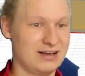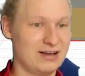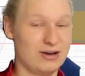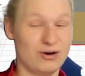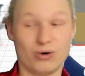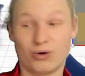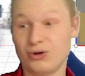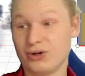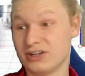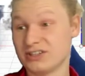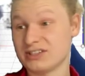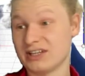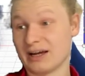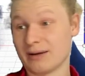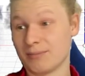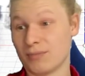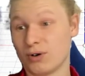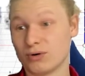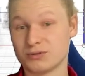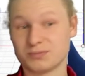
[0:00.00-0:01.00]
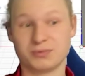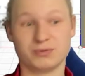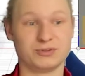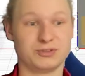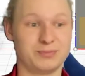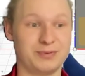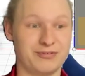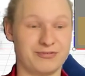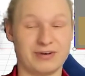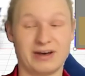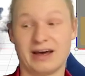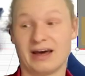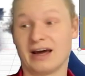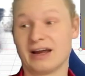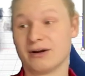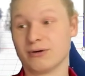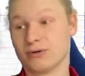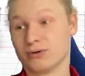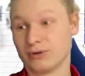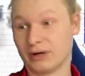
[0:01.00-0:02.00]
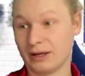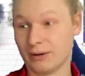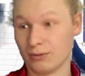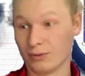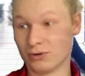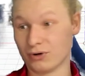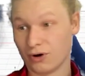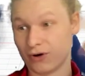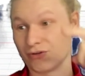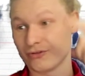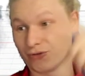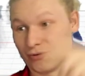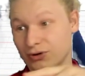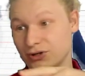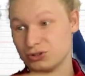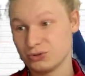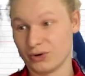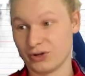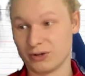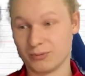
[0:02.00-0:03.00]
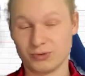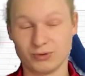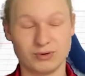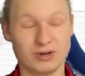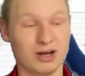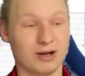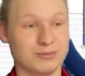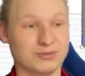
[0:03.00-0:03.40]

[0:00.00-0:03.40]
or you can select multiple, to be fair, and it will go through and join them all up.